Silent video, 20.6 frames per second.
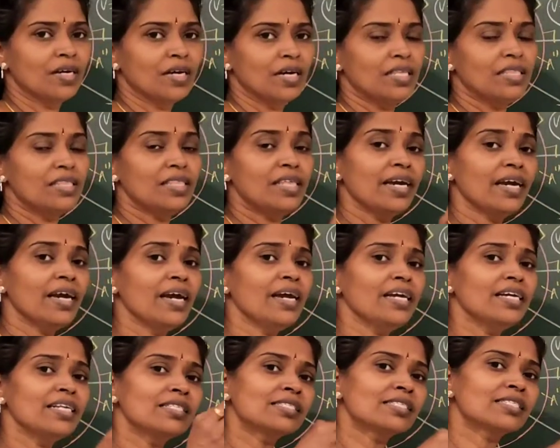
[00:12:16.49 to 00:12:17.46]
They
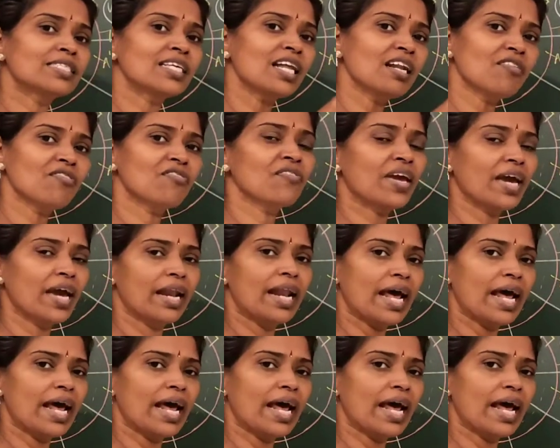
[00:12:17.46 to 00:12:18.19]
itself can